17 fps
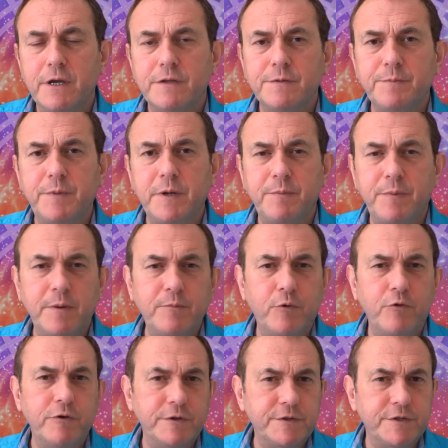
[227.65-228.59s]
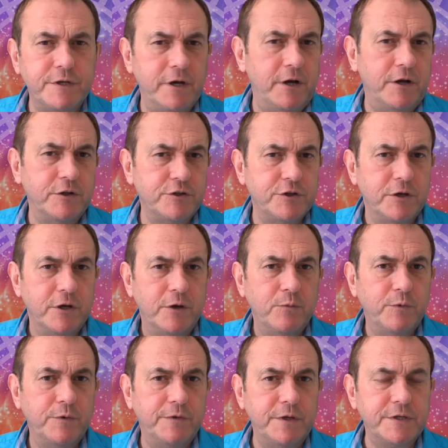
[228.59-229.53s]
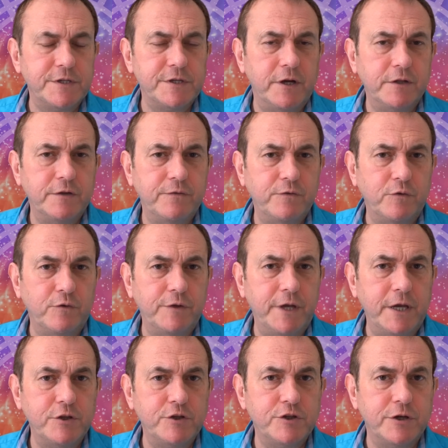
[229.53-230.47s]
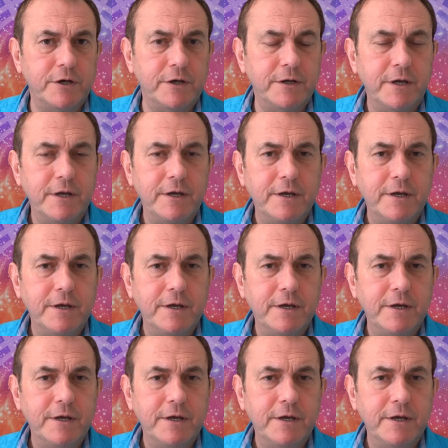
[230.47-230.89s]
to be a bit more in touch with this side of your nature.